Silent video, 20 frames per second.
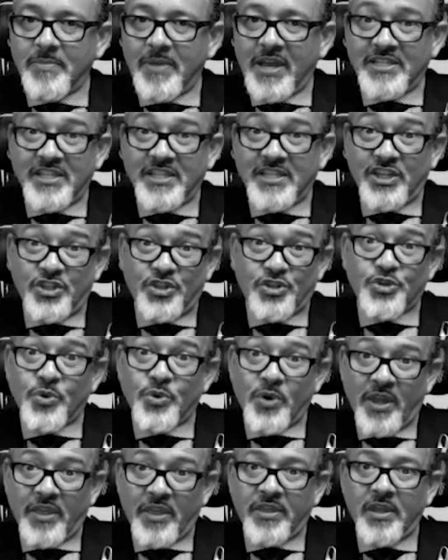as a
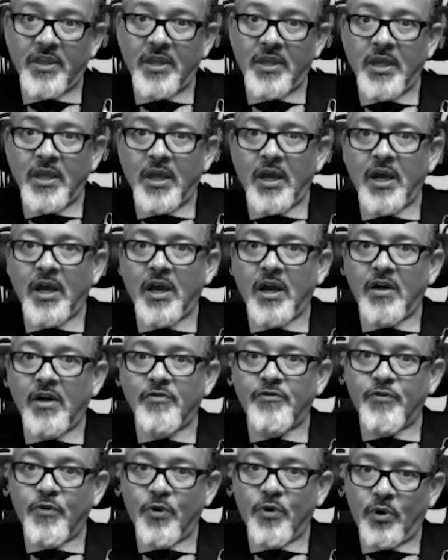strength
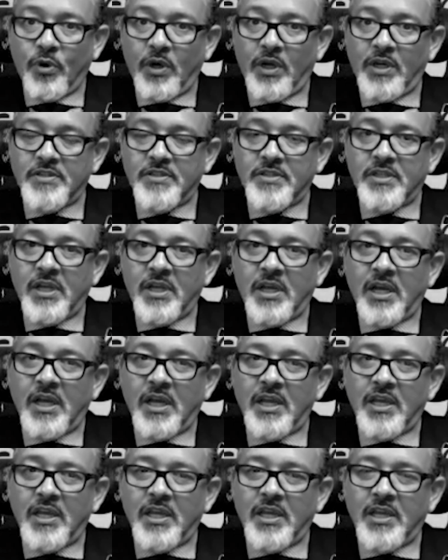for us.
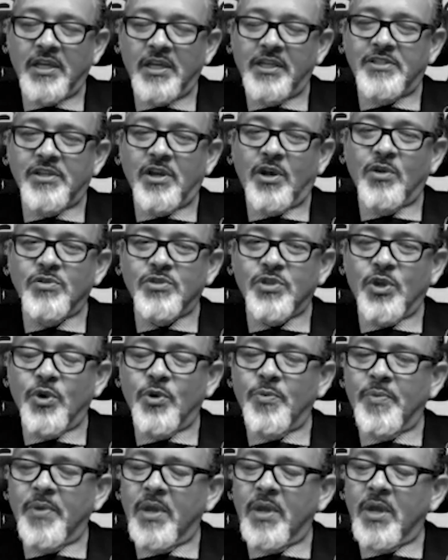It has
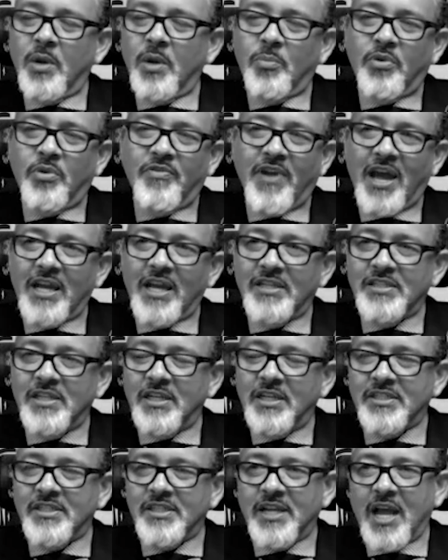also provided
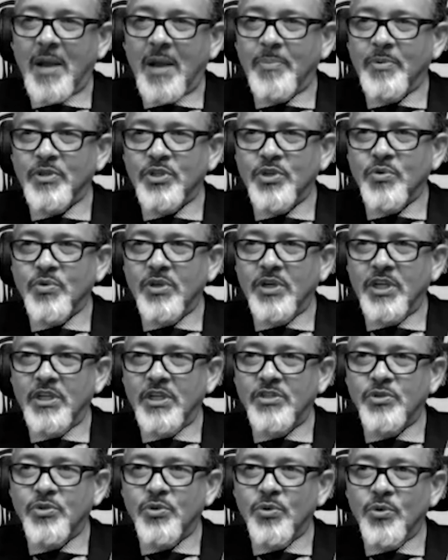us an opportunity
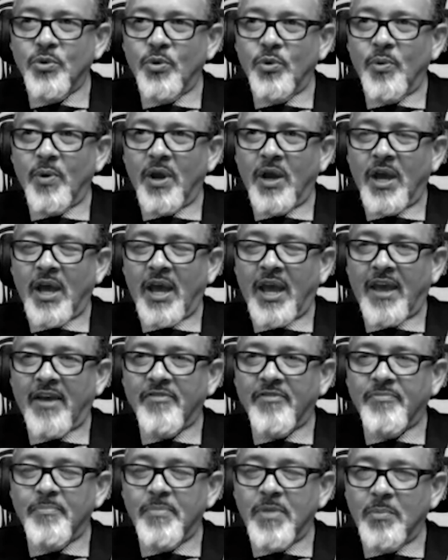to
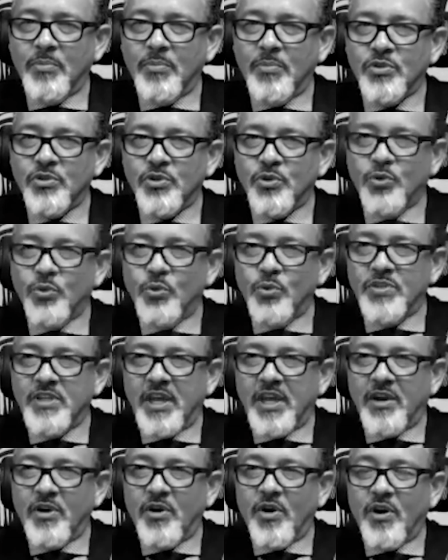have member schools
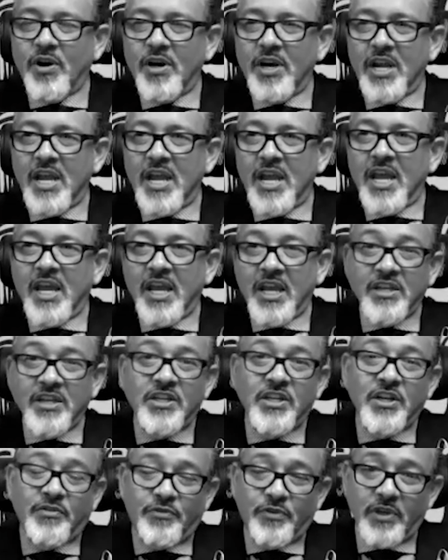that are in
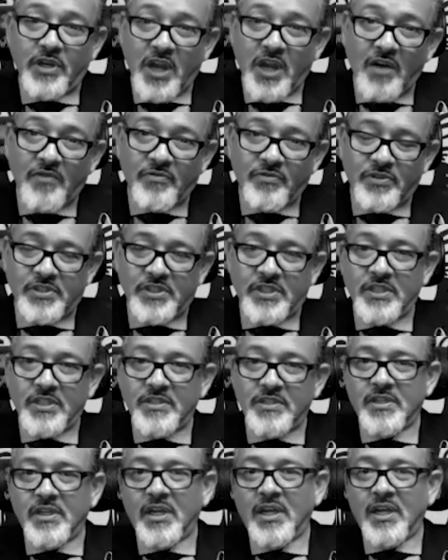different
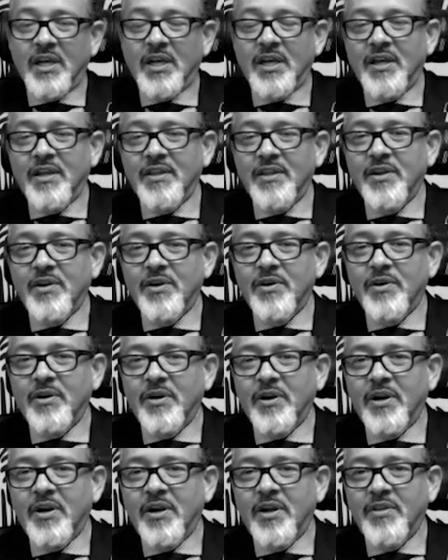conferences.
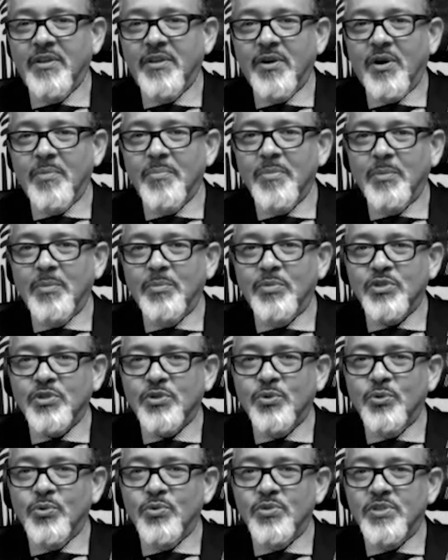There are member
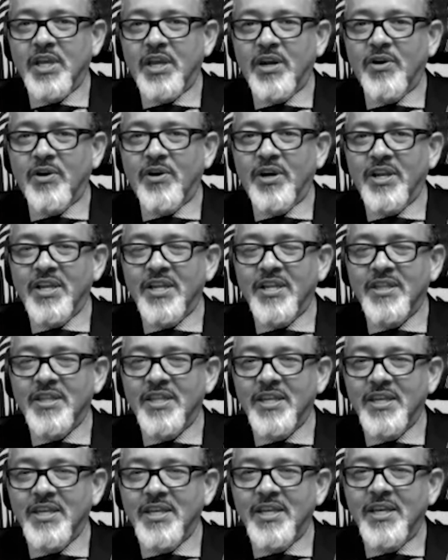schools that are in
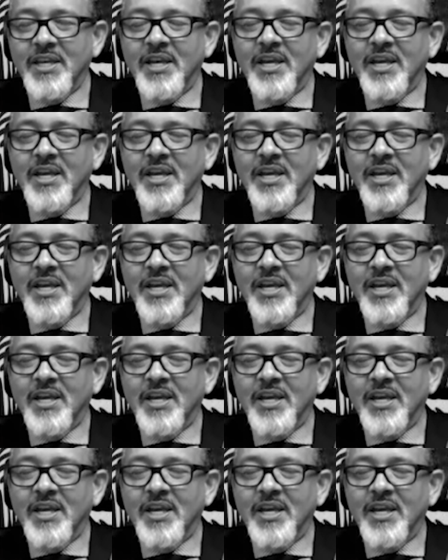the